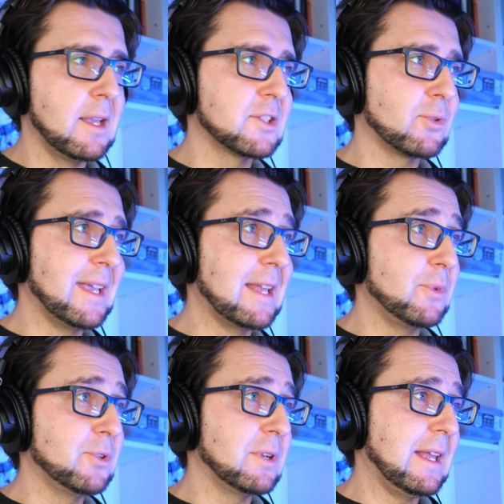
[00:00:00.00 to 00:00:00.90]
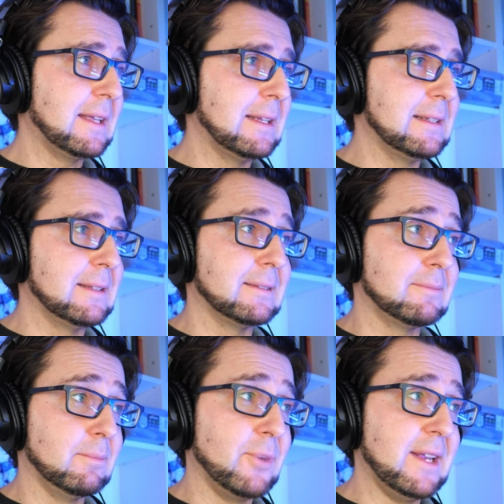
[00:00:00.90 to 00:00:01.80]
So again, we do like a little
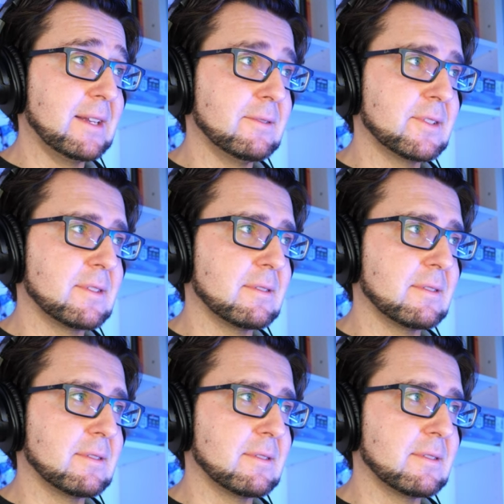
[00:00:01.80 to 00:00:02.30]
breakdown just